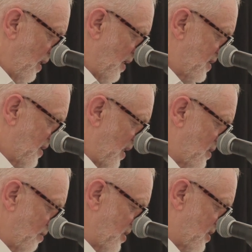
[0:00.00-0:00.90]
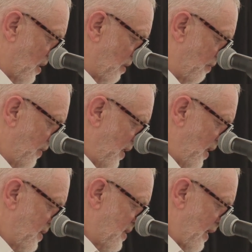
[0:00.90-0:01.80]
I say to myself,
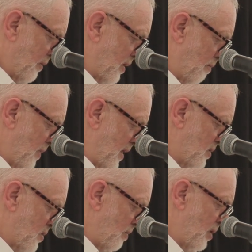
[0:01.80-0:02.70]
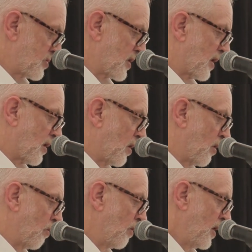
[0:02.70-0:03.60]
is how them men to music
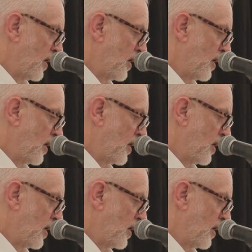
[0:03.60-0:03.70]
go.